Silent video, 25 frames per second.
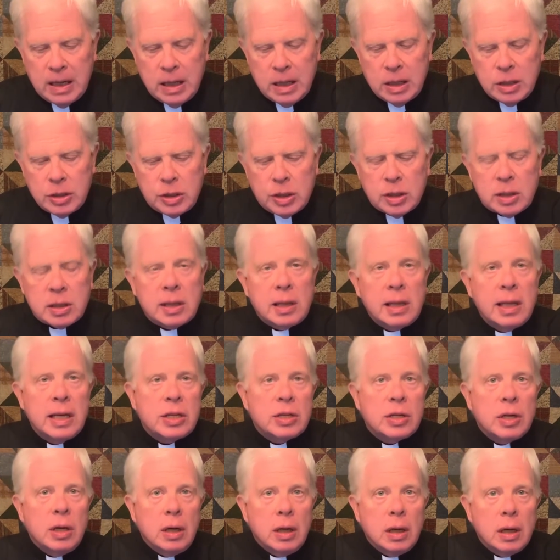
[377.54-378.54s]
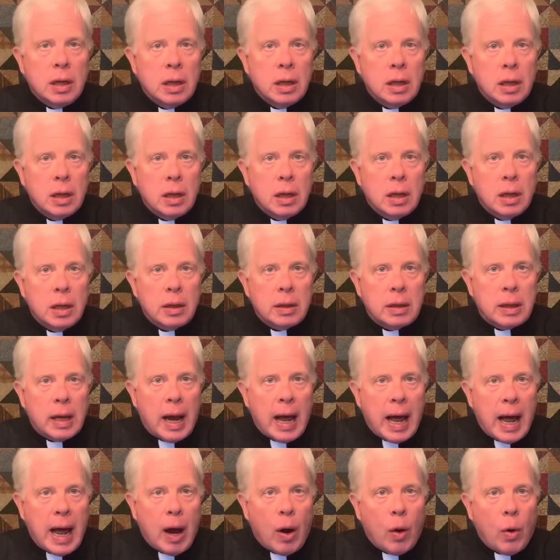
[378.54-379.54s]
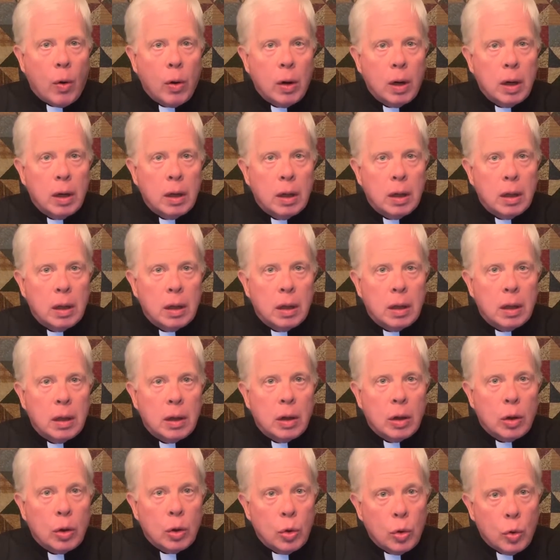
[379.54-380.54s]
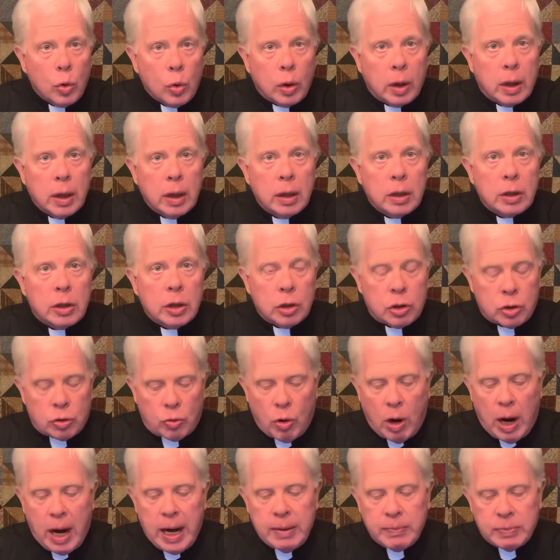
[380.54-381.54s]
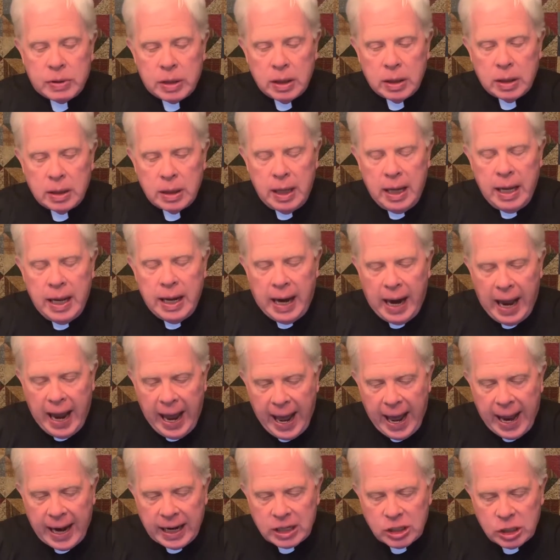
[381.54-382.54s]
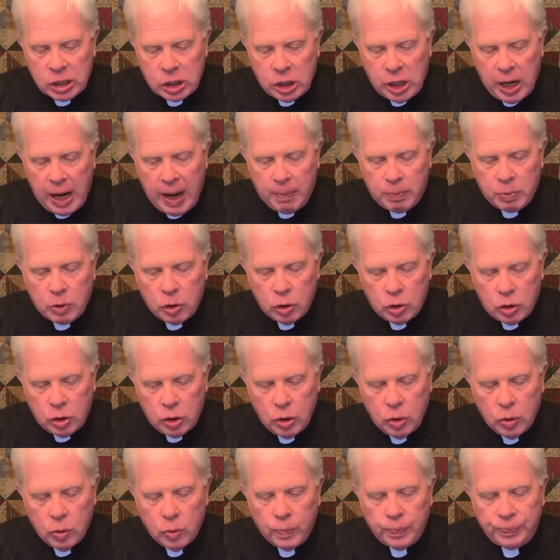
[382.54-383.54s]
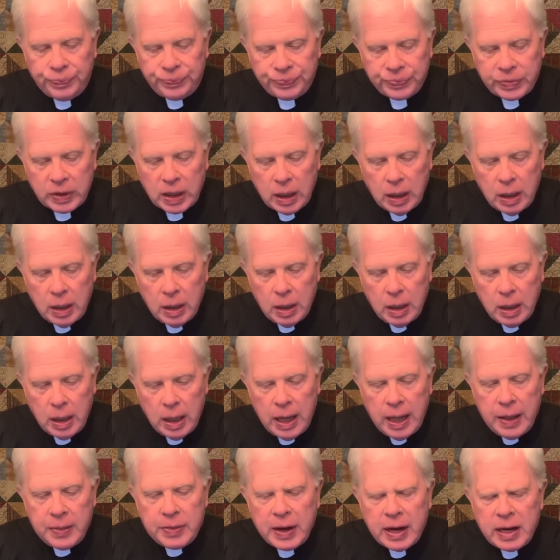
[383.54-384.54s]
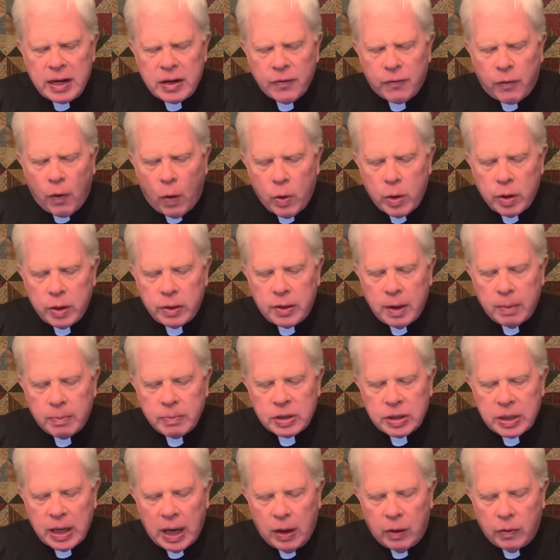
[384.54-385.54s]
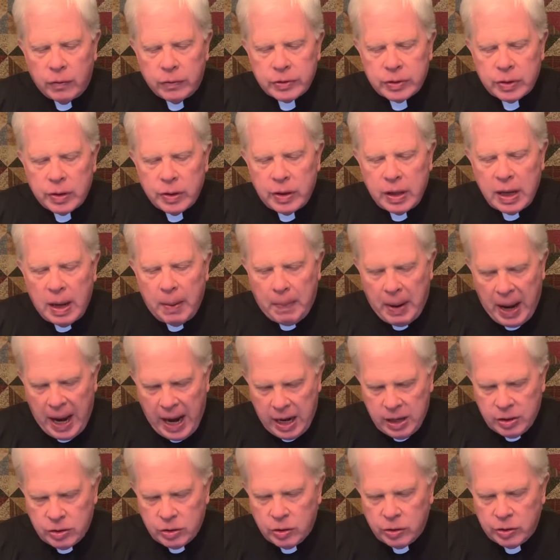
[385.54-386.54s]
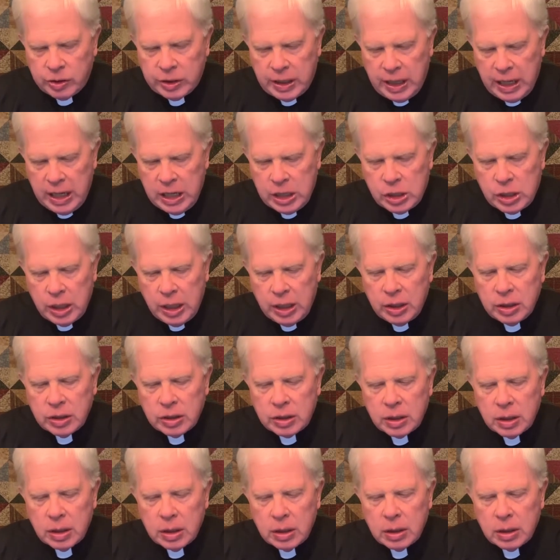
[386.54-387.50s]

Just listen to how Luke describes it in Acts chapter 2. And they devoted themselves to the apostles' teachings